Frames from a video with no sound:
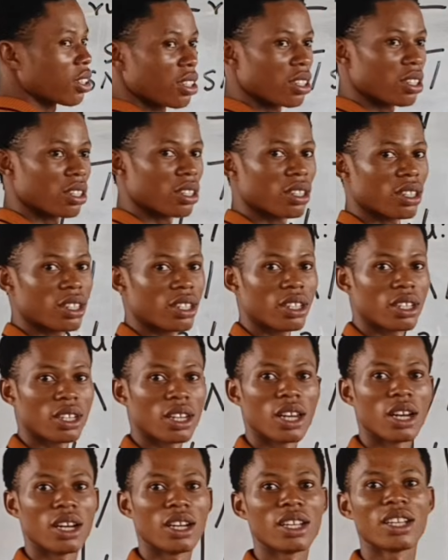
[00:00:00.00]

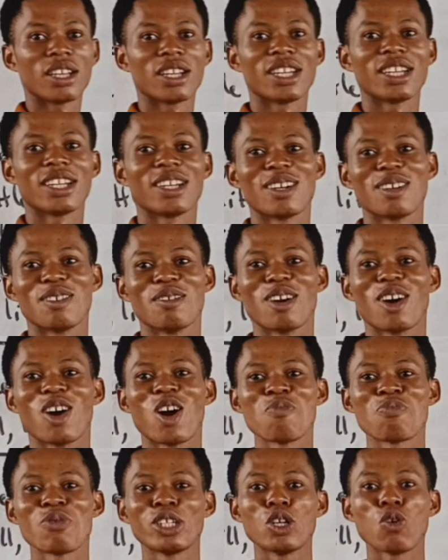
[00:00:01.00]
Word.
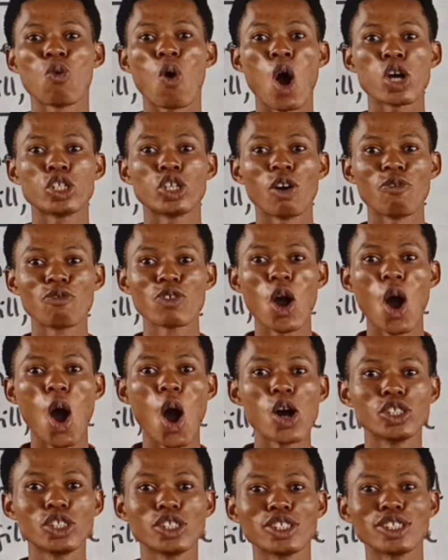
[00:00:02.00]
Open the word of
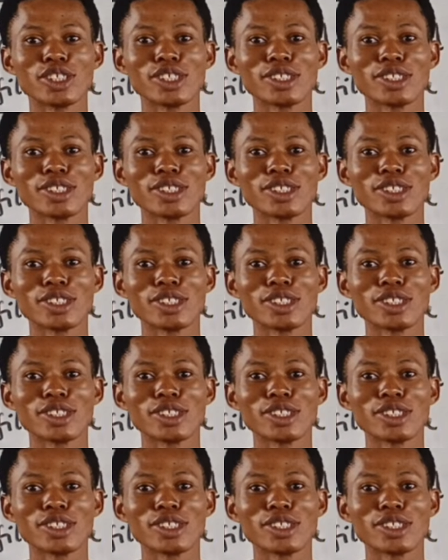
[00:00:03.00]
God.